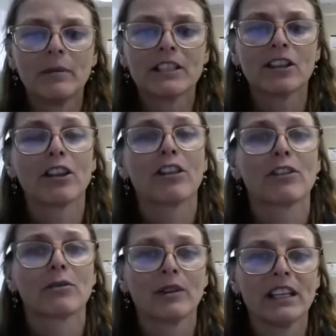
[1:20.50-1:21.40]
into
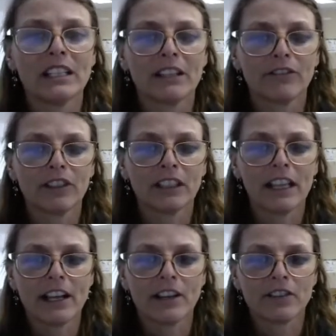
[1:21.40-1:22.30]
three different
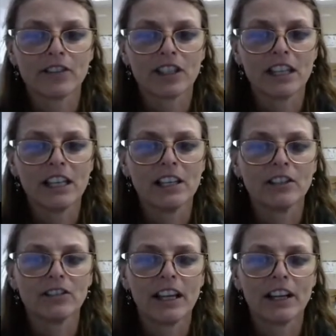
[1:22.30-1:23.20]
layers. The
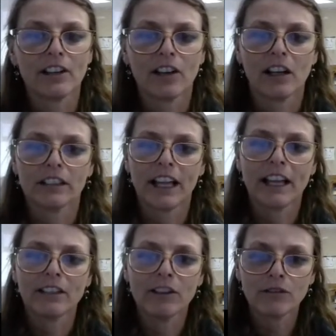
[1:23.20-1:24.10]
inner layer called
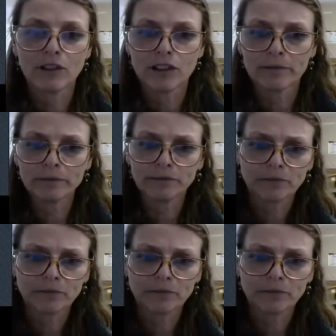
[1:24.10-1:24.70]
endoderm,